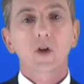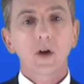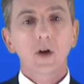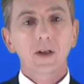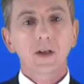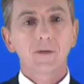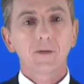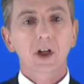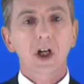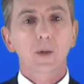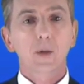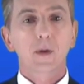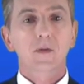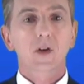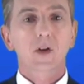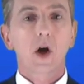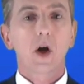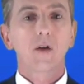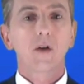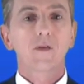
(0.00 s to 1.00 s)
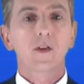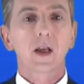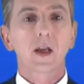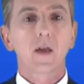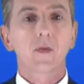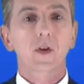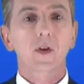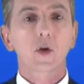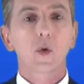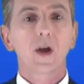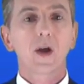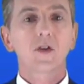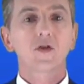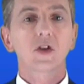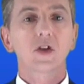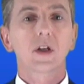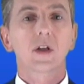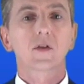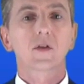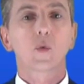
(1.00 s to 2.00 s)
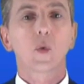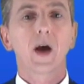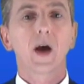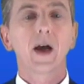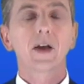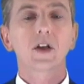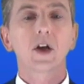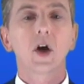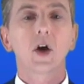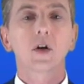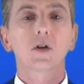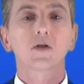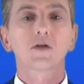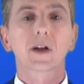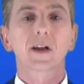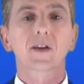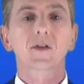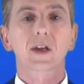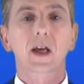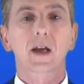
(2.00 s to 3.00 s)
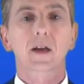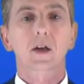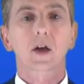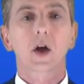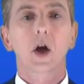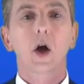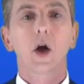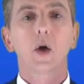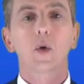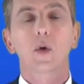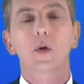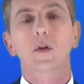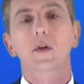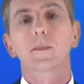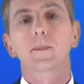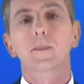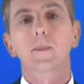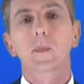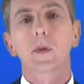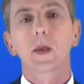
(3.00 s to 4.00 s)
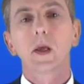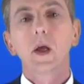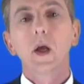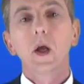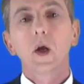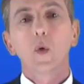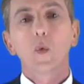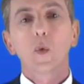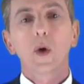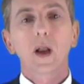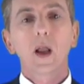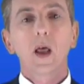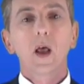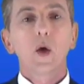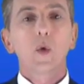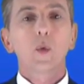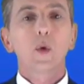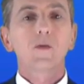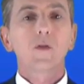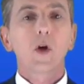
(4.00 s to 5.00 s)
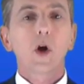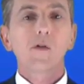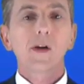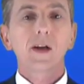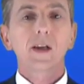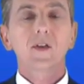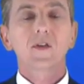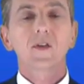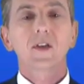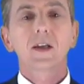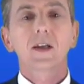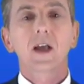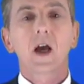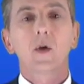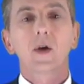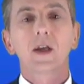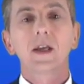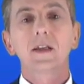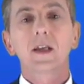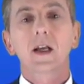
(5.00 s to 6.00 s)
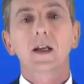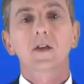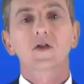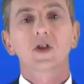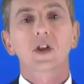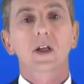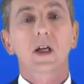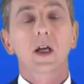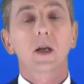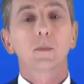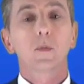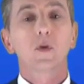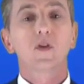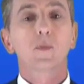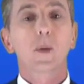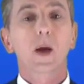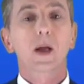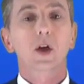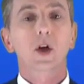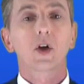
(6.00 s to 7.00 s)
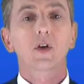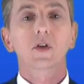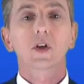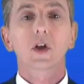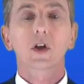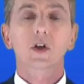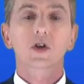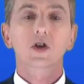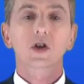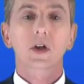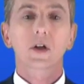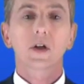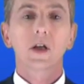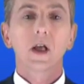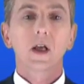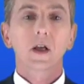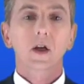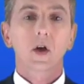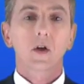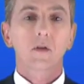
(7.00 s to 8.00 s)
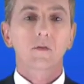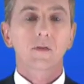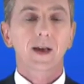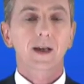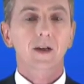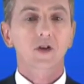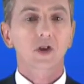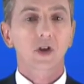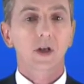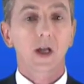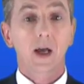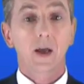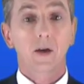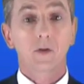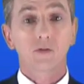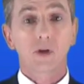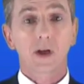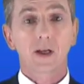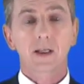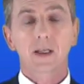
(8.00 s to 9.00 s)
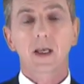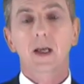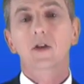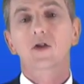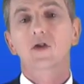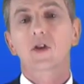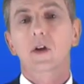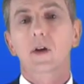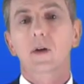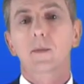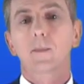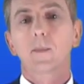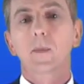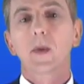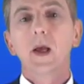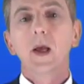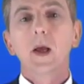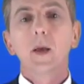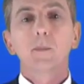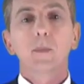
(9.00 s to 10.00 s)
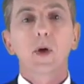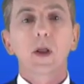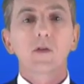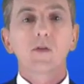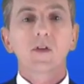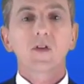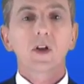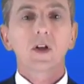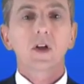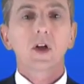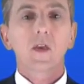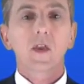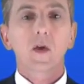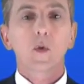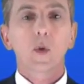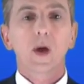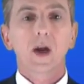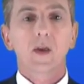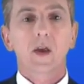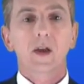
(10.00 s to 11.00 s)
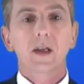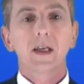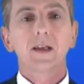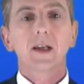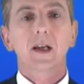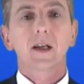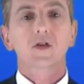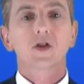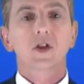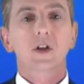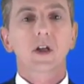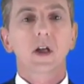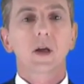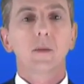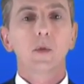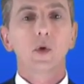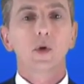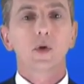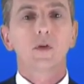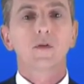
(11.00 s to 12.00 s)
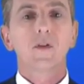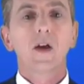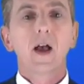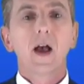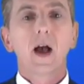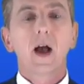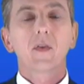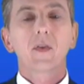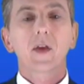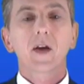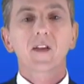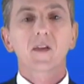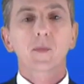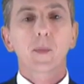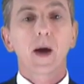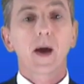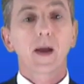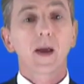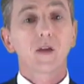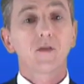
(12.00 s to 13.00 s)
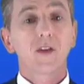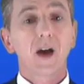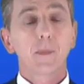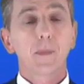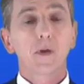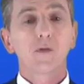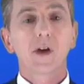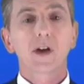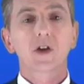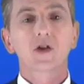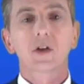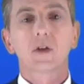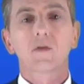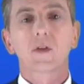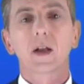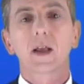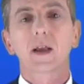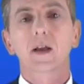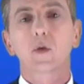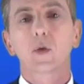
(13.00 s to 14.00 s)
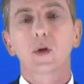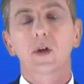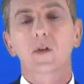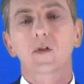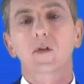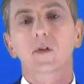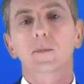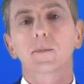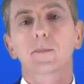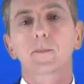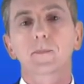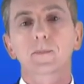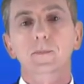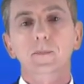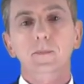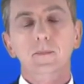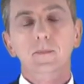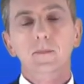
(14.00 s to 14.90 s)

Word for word: I've got here a cup of coffee and the question is why do hot drinks get cold? Well, we've already seen how heat energy can move by conduction, convection and radiation. But there is another way that heat energy can move and that's by evaporation of liquids.